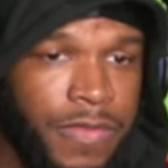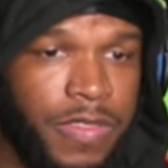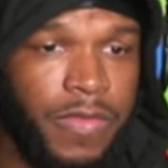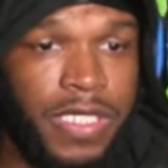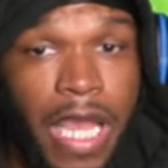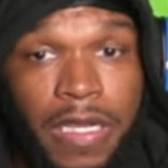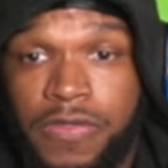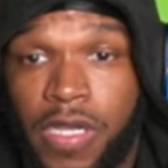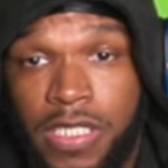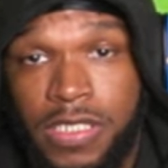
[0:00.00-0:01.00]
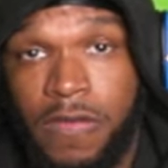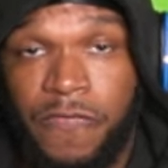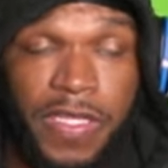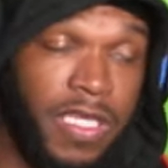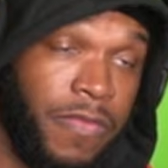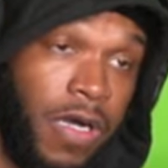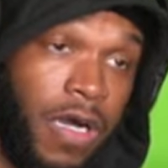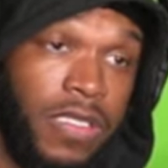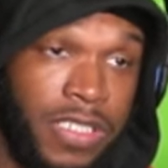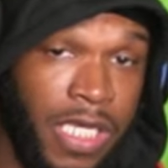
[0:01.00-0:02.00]
But that's crazy though. 50 ball,
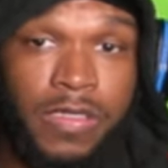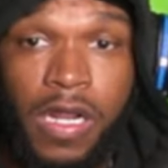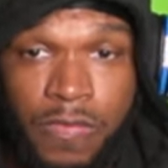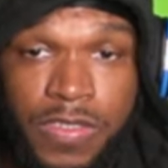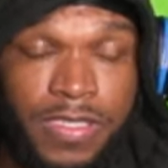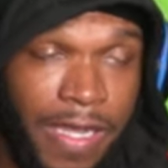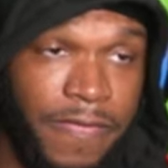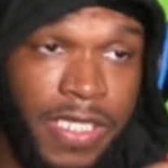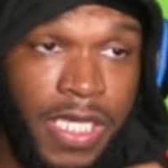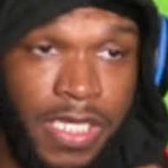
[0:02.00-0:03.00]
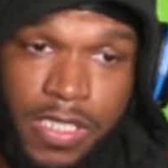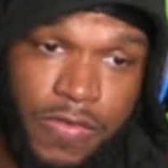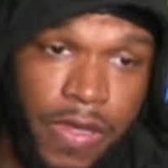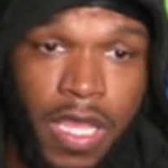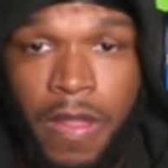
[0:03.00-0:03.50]
James Harden was definitely in his way.